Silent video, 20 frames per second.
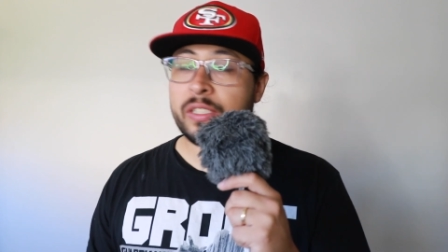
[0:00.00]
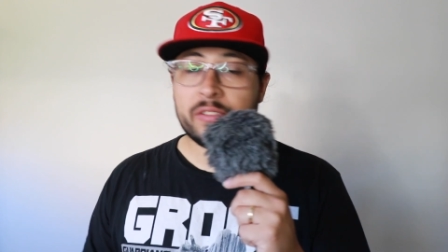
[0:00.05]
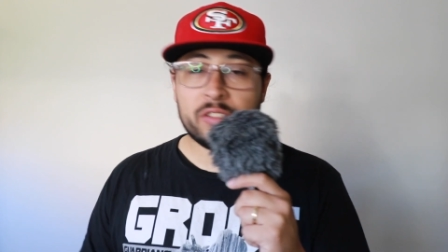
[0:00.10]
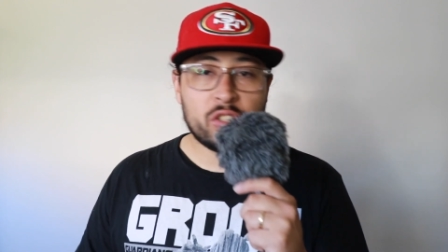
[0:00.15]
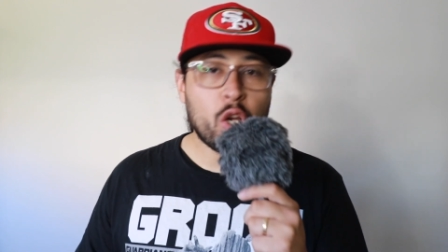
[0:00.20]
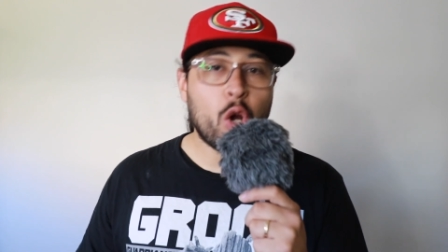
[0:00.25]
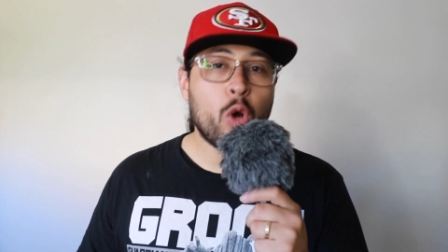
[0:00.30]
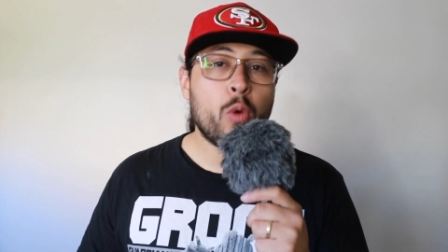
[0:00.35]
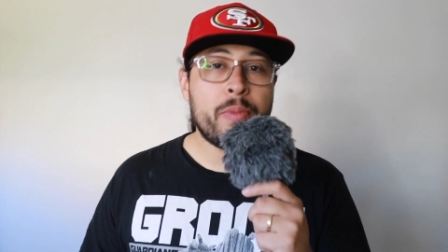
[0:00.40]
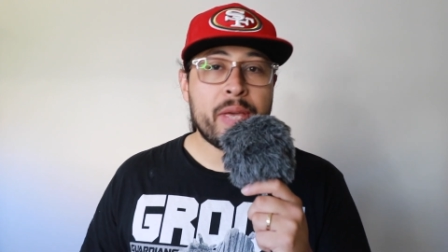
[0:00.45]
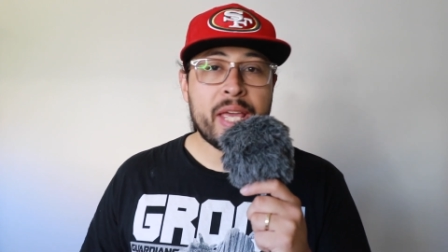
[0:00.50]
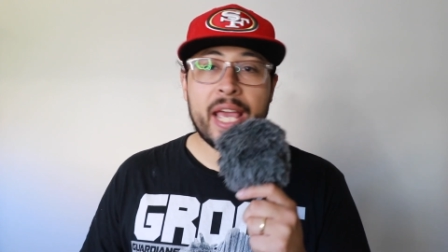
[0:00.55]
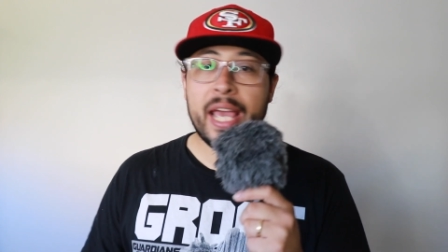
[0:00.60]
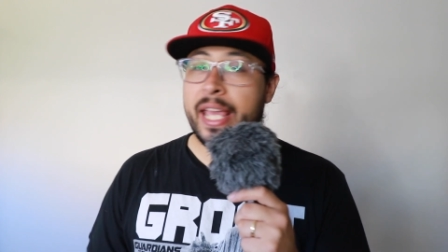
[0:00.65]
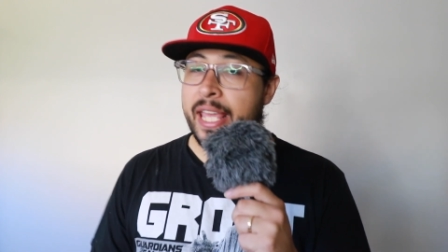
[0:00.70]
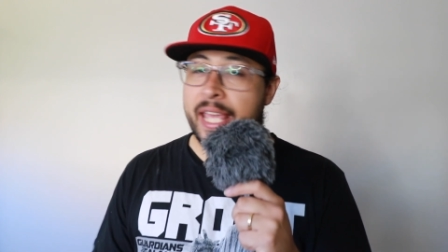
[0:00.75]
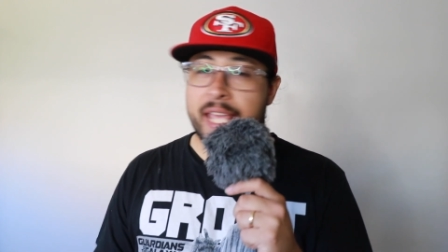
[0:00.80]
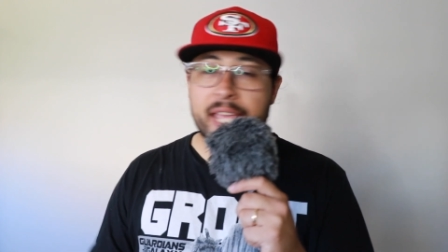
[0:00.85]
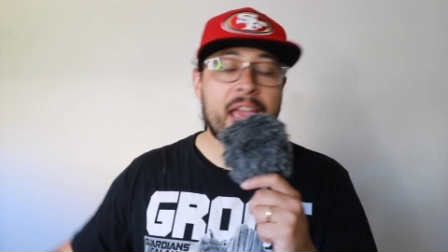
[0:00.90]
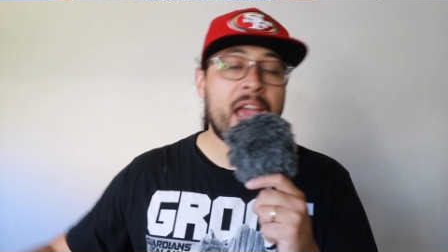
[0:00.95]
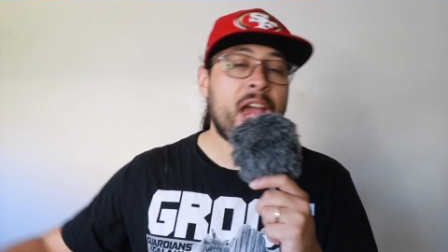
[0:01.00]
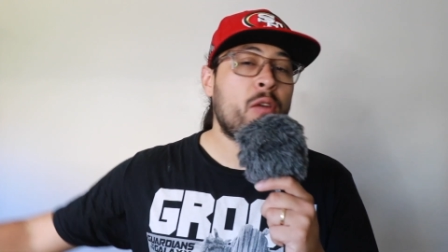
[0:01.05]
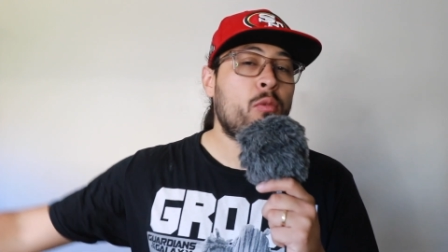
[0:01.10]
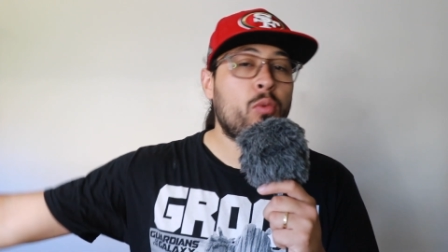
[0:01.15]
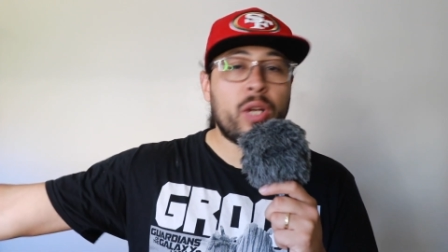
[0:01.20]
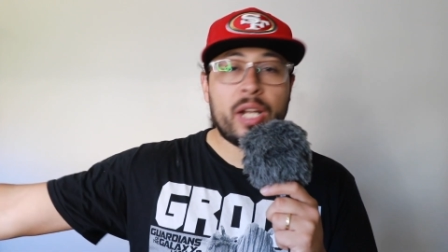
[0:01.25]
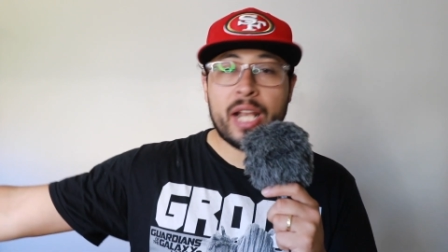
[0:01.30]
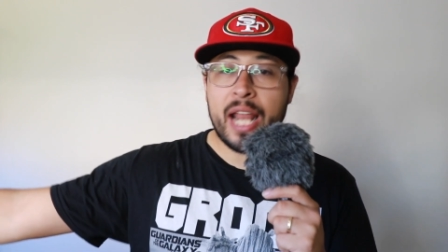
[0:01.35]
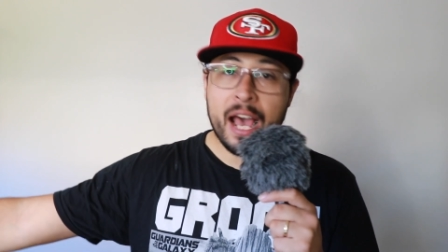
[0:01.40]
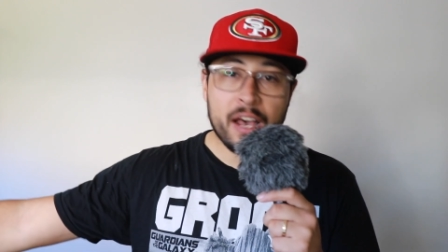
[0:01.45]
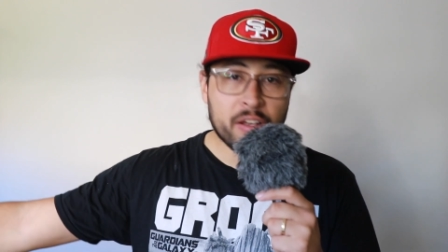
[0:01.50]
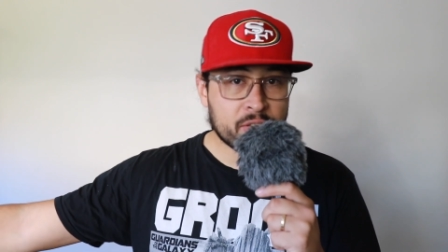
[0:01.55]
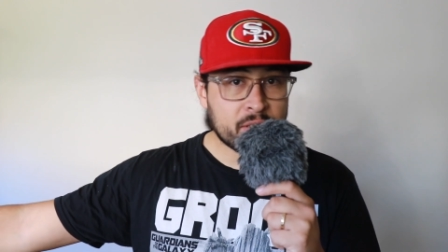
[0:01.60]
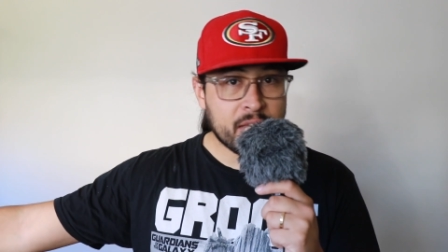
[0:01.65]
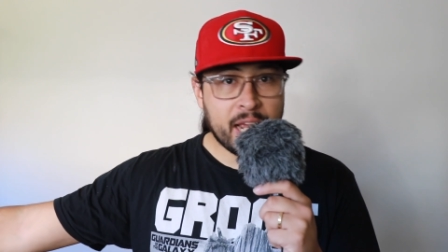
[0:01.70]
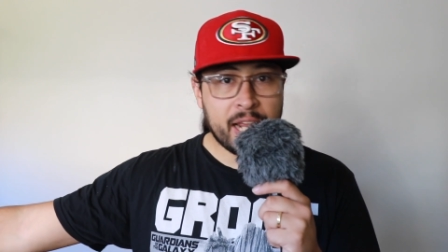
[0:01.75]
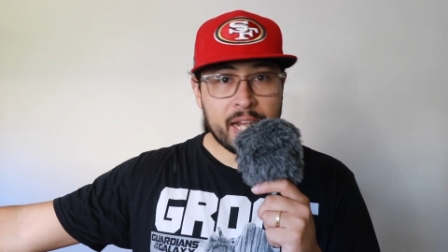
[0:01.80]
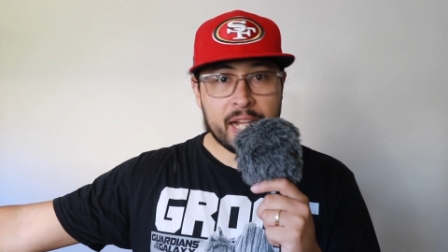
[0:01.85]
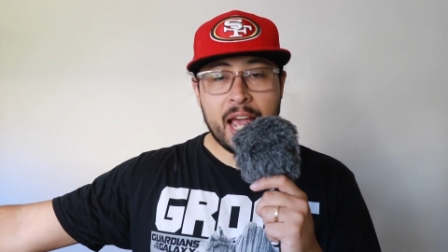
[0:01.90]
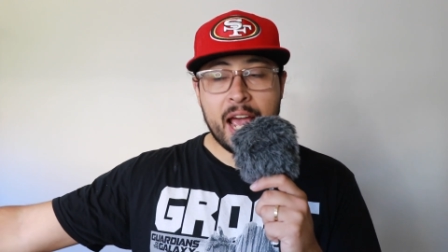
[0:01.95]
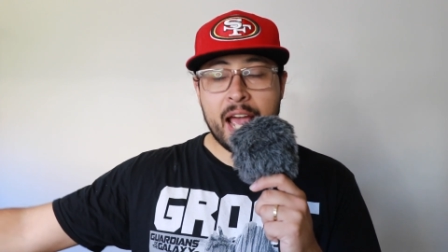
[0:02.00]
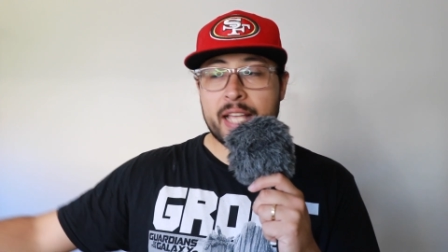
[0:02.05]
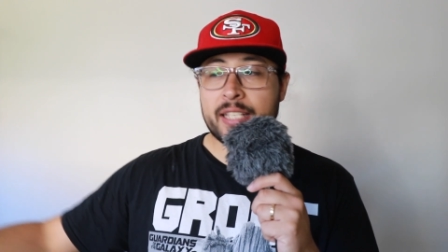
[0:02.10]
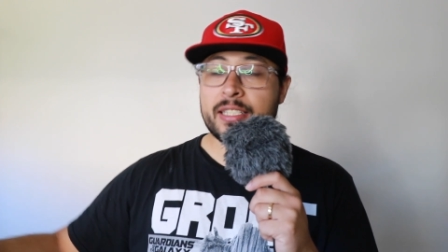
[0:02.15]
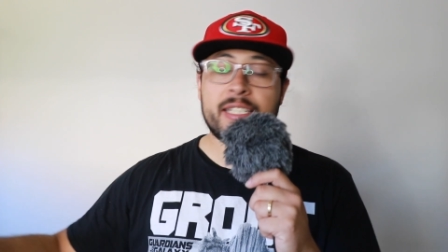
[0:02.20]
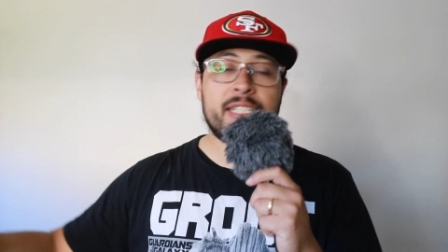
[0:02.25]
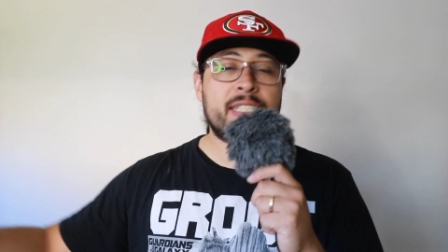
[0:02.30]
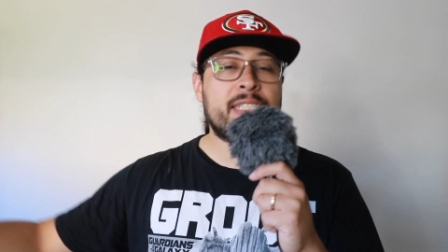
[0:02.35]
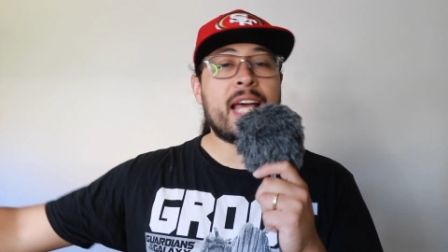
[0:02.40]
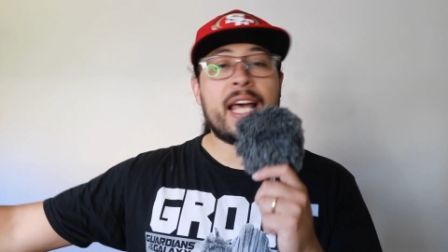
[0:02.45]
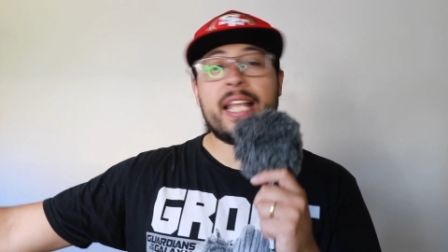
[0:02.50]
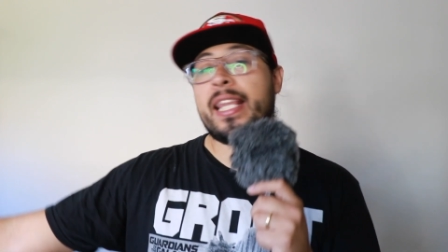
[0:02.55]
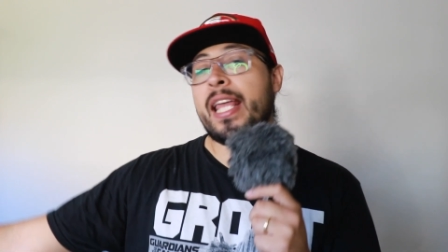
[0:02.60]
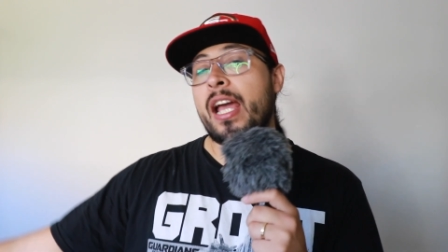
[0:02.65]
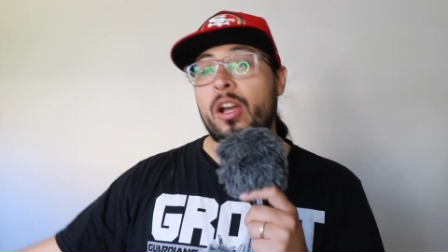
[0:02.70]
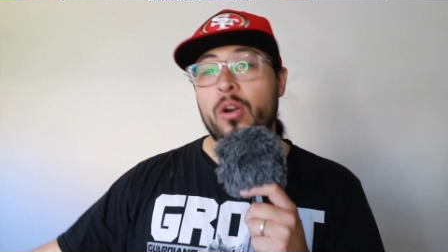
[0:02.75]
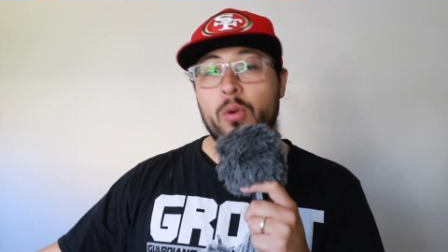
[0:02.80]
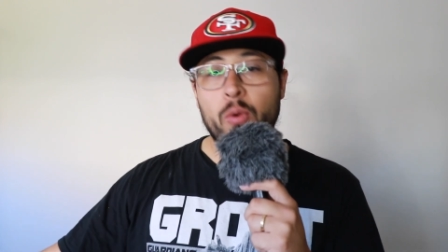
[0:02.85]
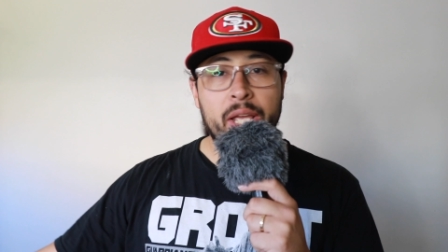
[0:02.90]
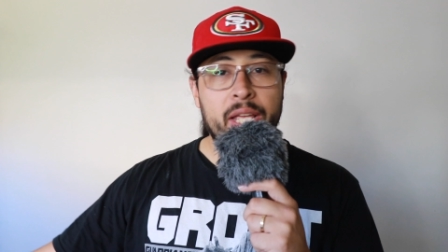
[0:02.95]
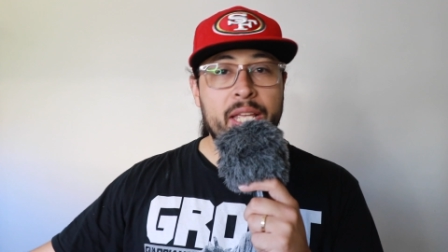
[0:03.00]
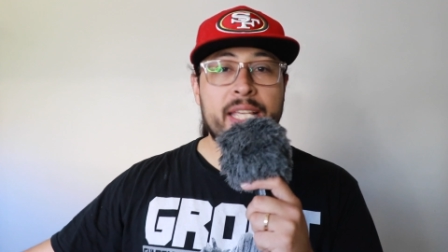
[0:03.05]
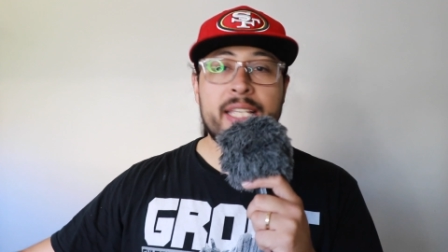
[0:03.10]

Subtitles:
So be it. He can't run outside, guys. He's not that quick.